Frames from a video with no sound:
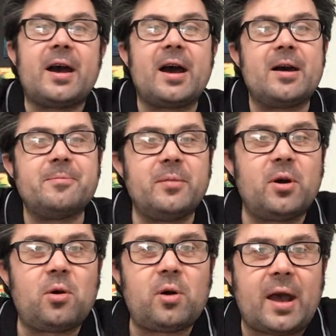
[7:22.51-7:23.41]

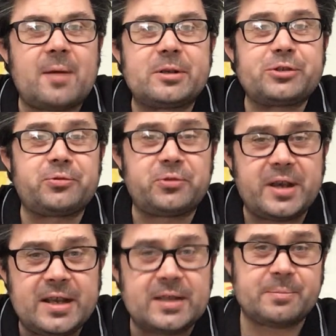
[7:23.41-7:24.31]
how much
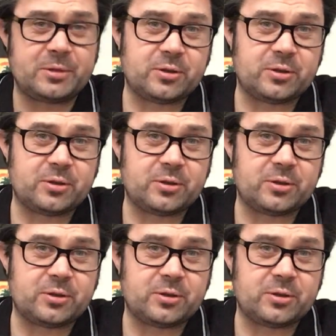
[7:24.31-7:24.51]
freedom do